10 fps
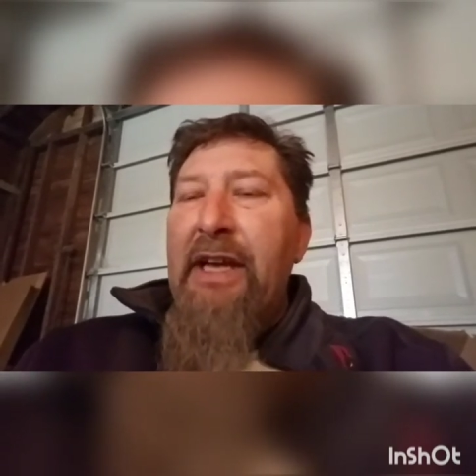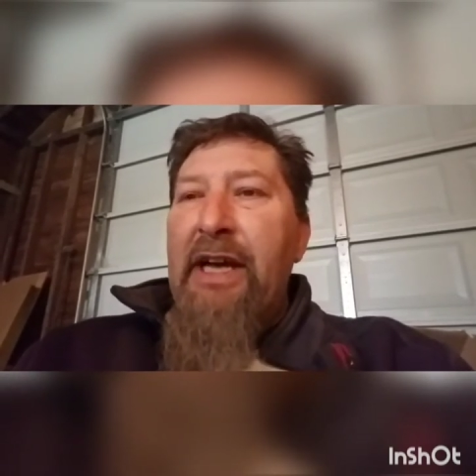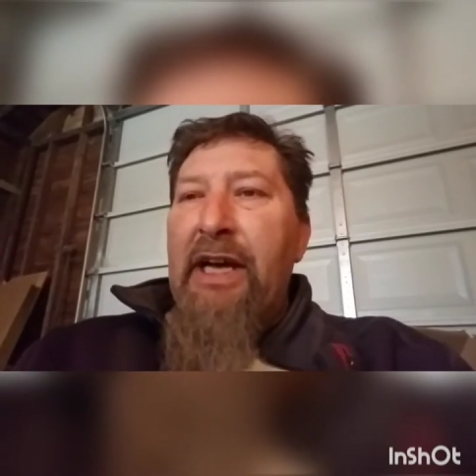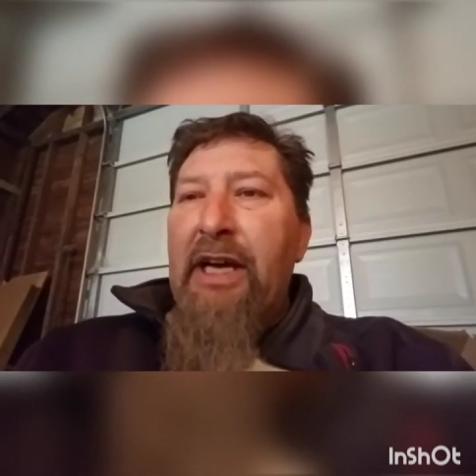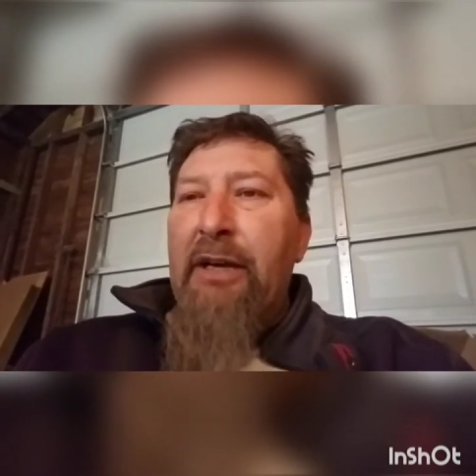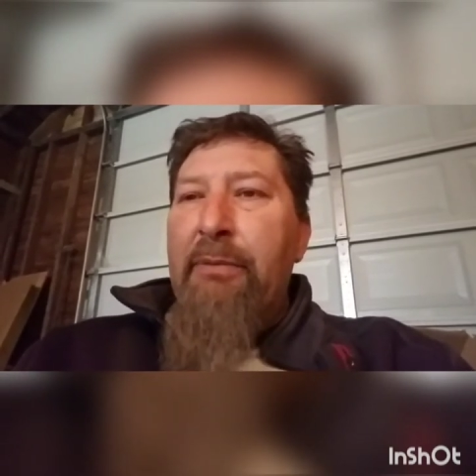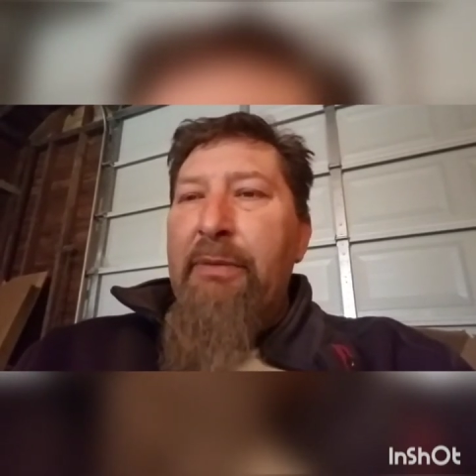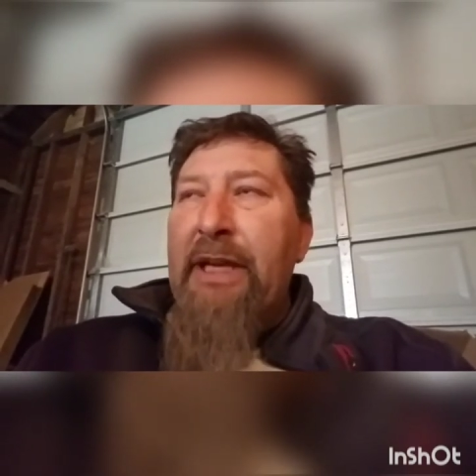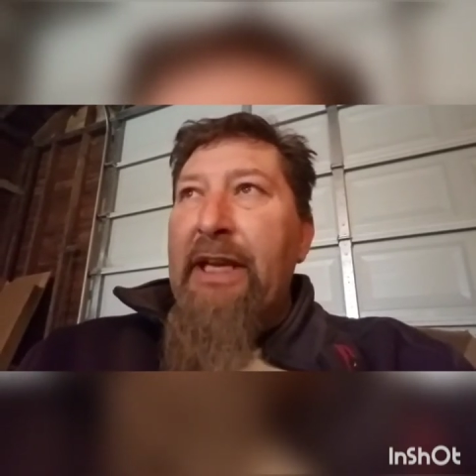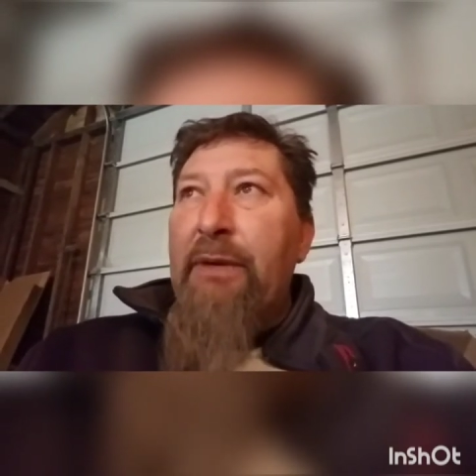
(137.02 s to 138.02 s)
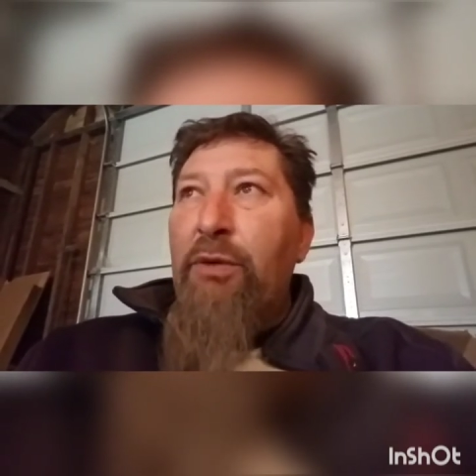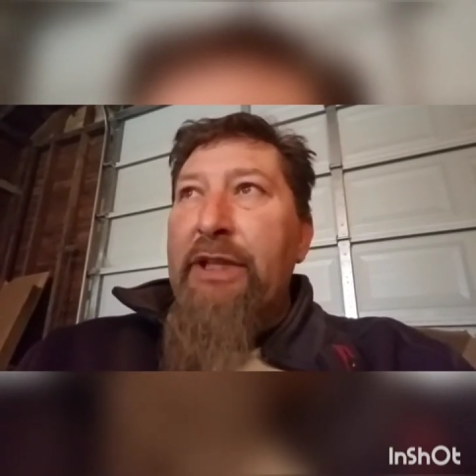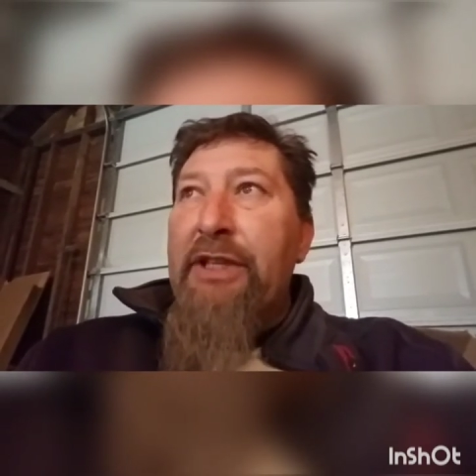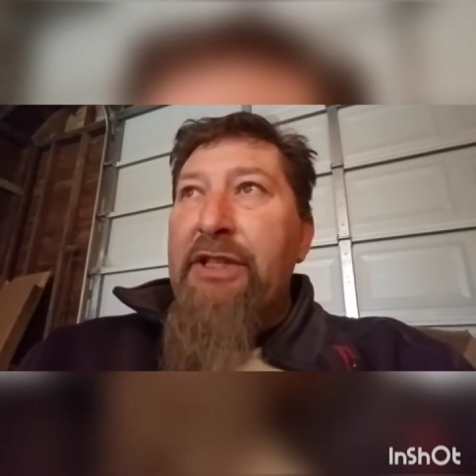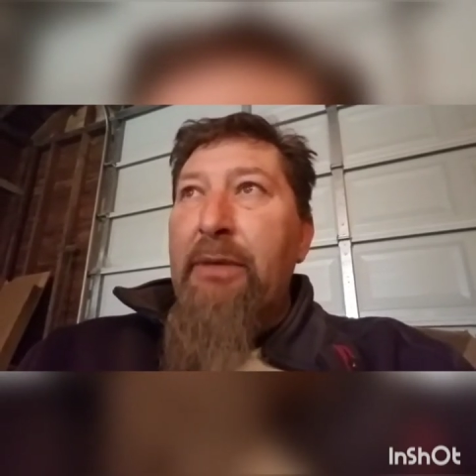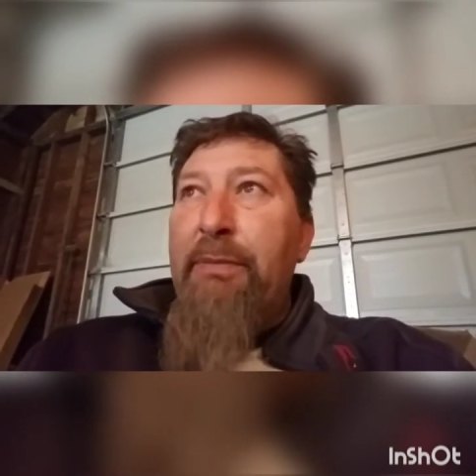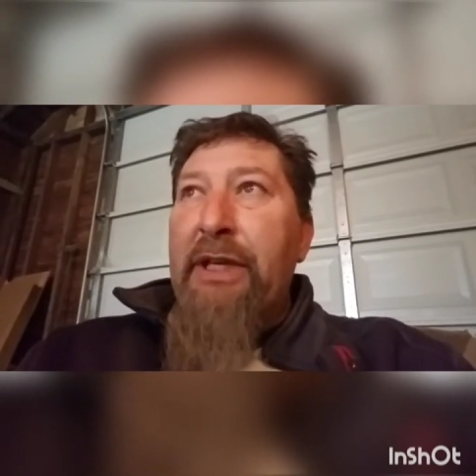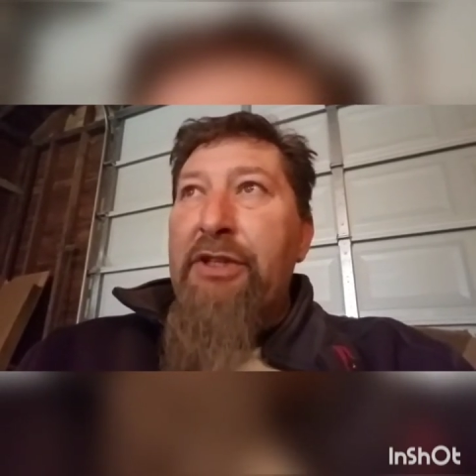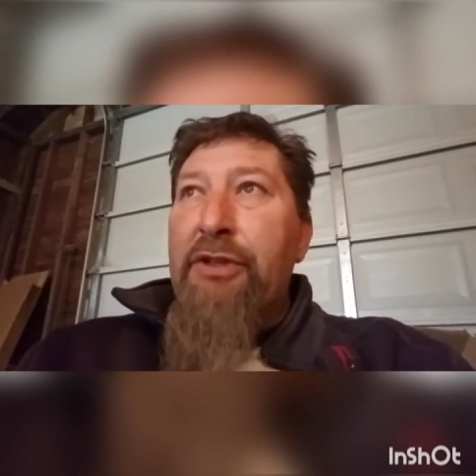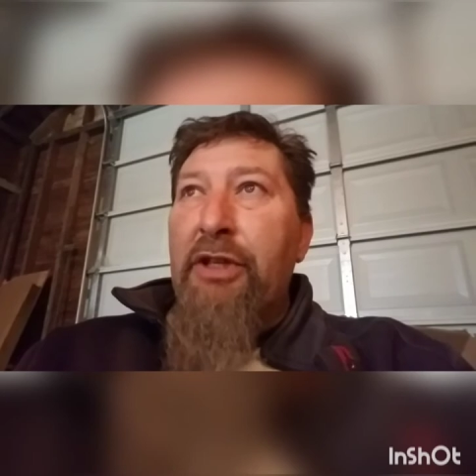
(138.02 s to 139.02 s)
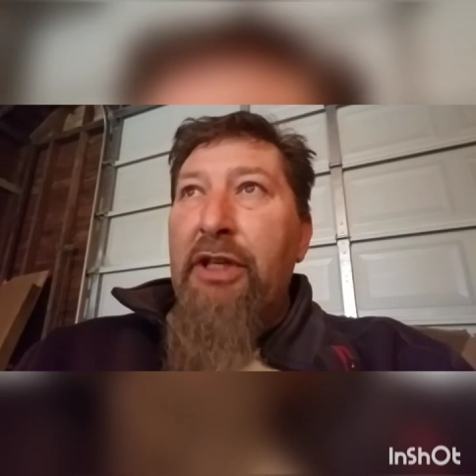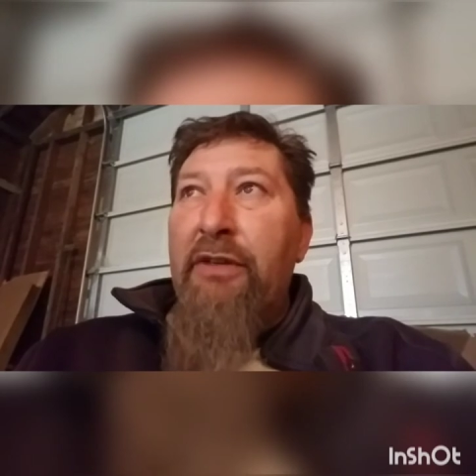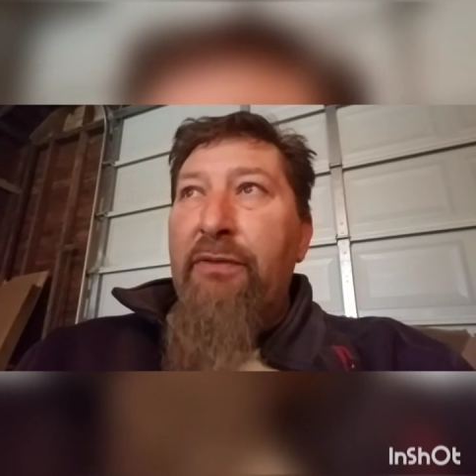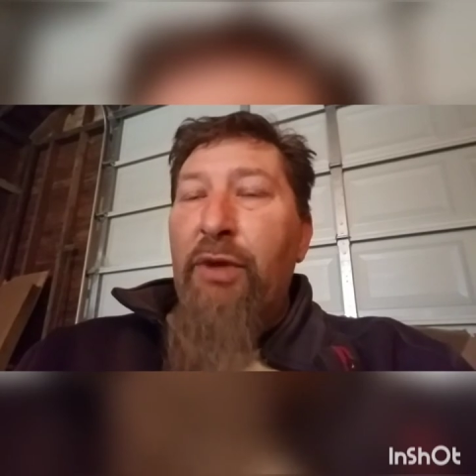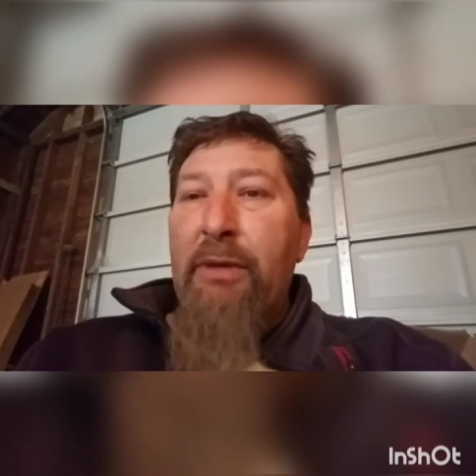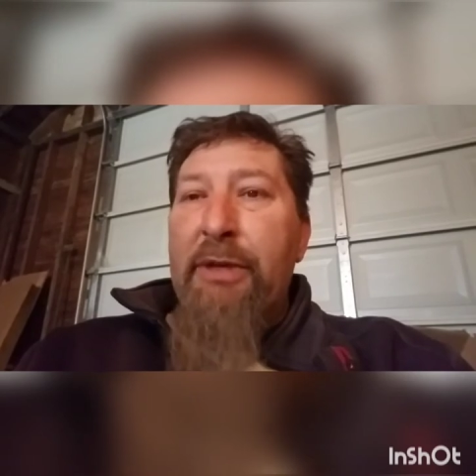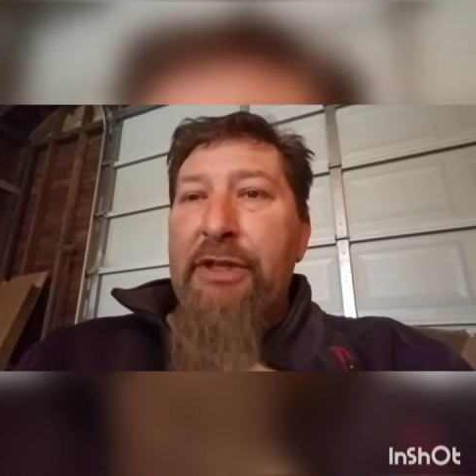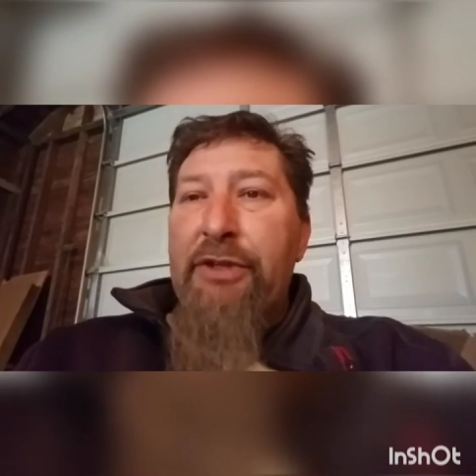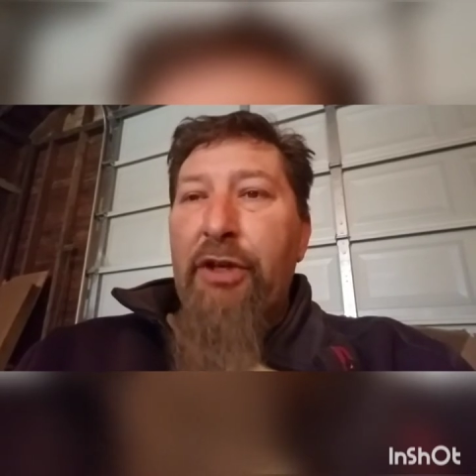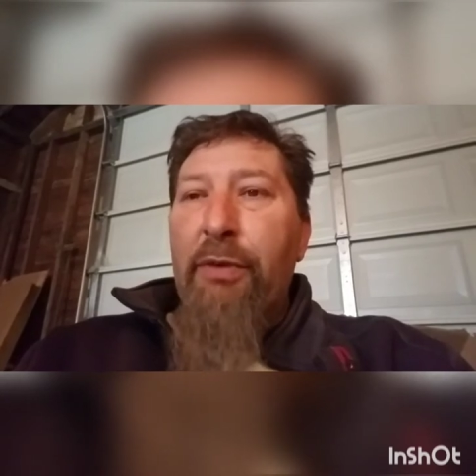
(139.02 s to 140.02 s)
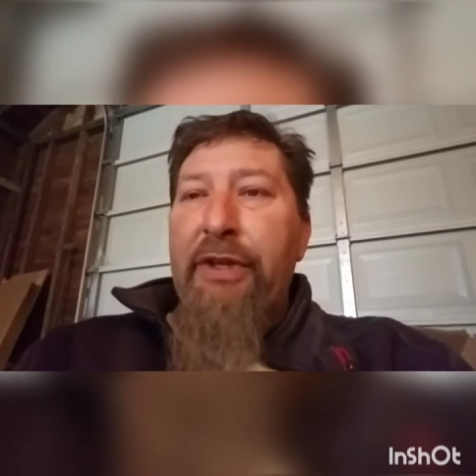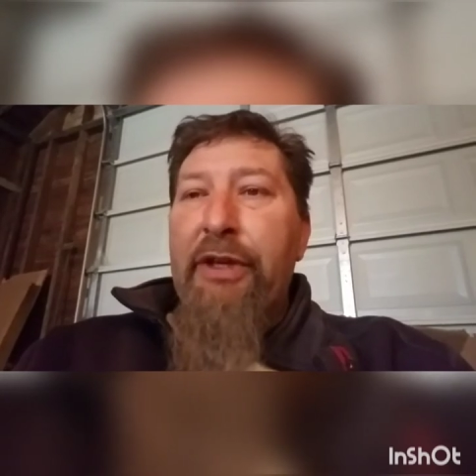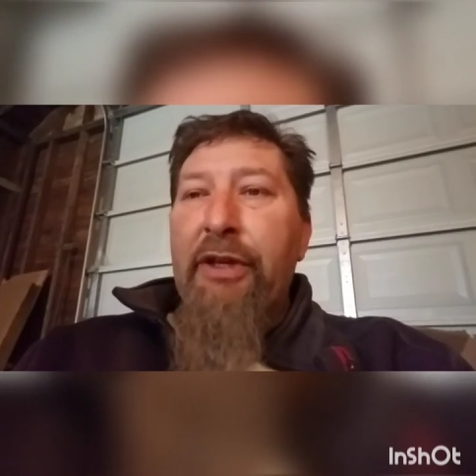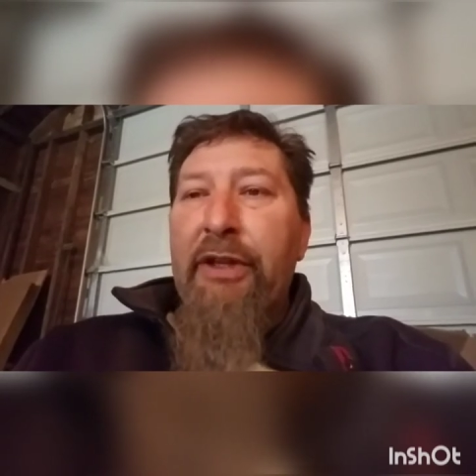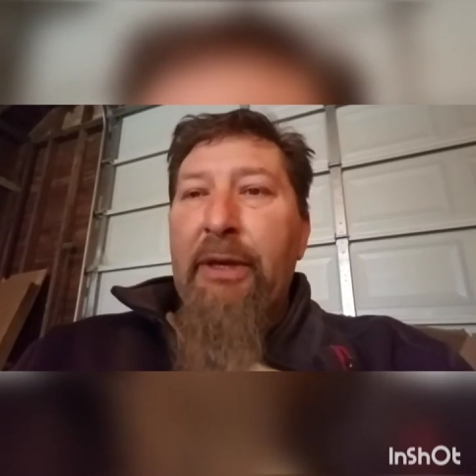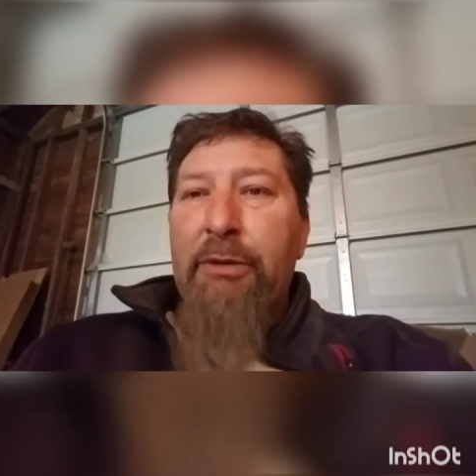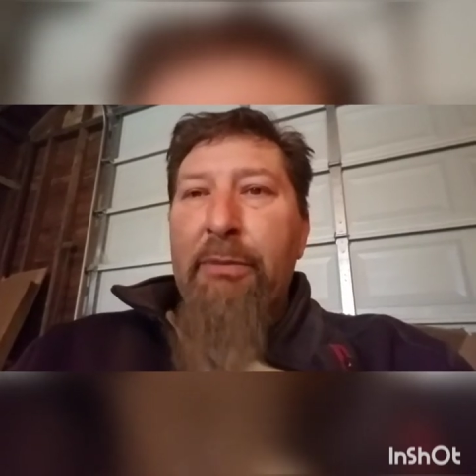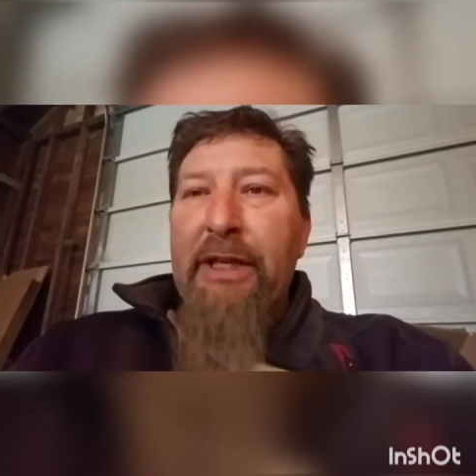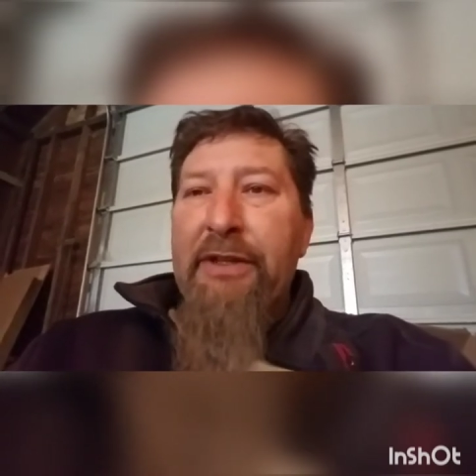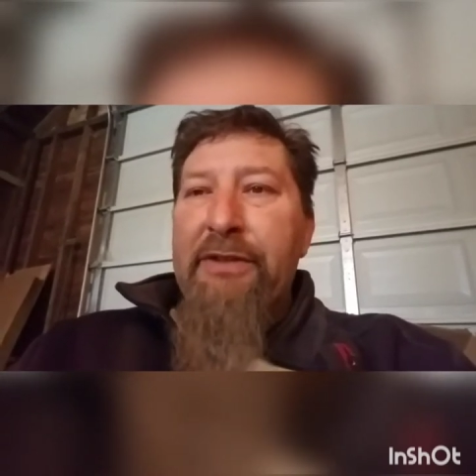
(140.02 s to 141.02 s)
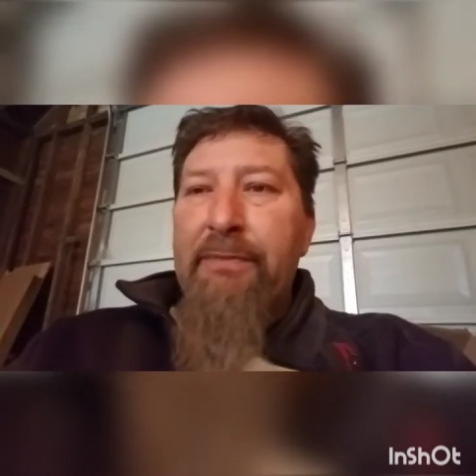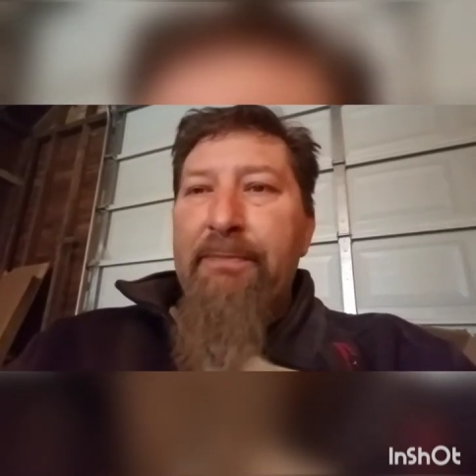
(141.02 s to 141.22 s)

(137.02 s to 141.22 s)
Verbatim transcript: Um, and we'll get you a picture of what I'm going to start with here in a couple of minutes.